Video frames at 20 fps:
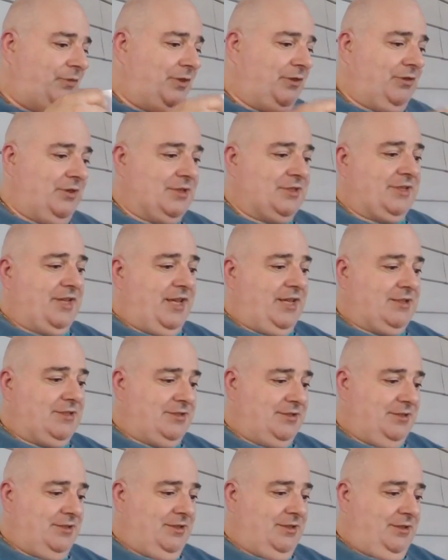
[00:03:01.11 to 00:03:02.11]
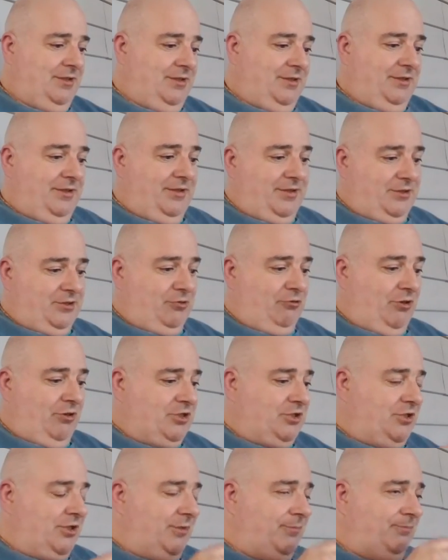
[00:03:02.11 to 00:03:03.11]
In this case, it's
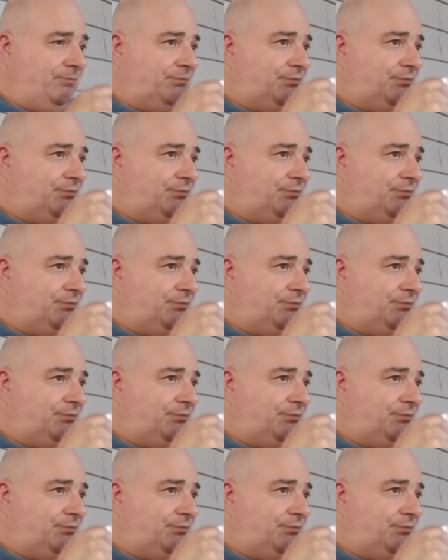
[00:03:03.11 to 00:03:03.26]
Krishna.